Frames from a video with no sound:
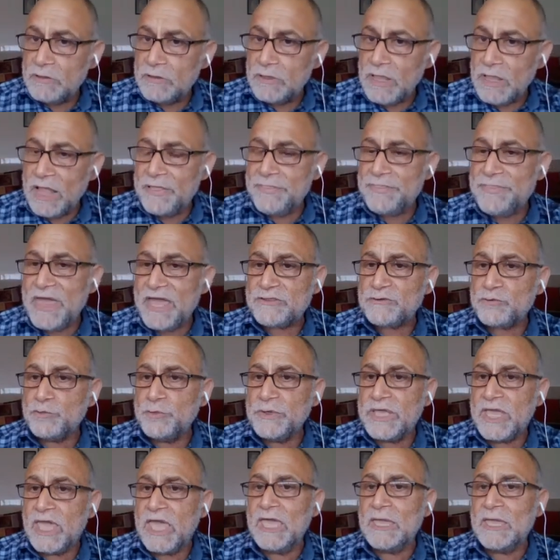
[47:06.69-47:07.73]
and that we
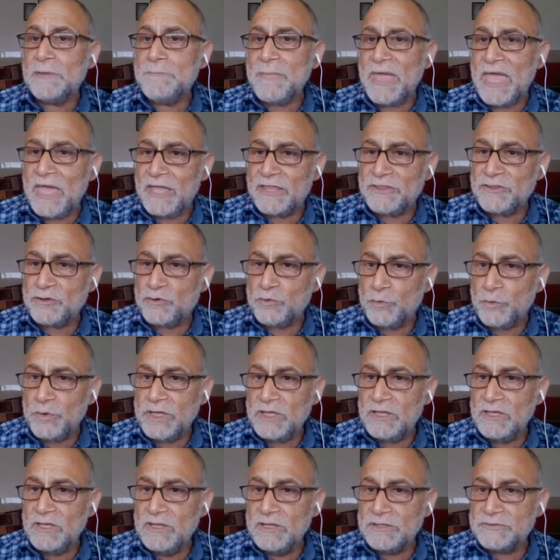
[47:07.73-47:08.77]
came and
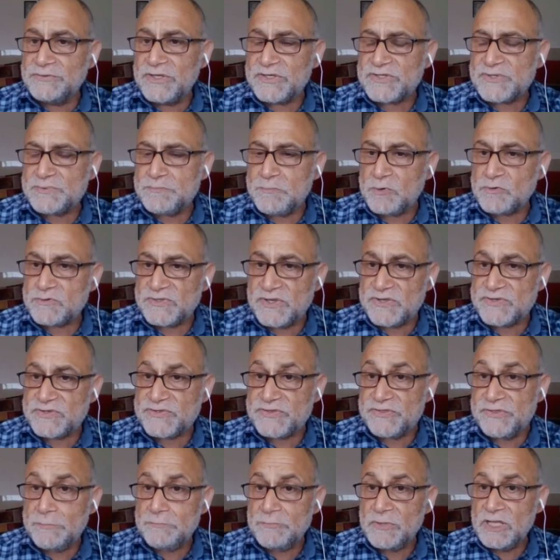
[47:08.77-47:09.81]
we dispossessed
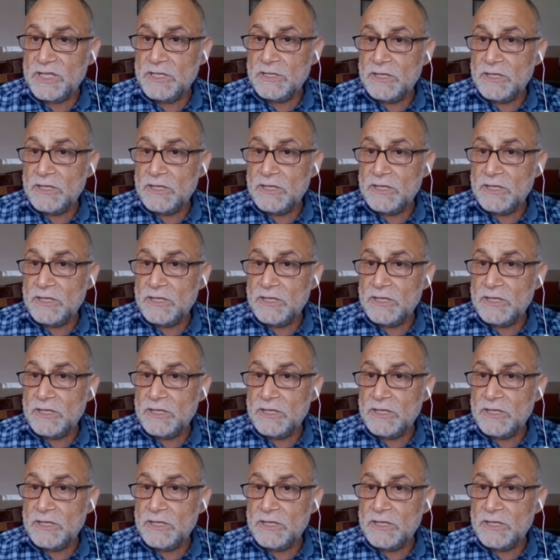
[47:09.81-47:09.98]
them.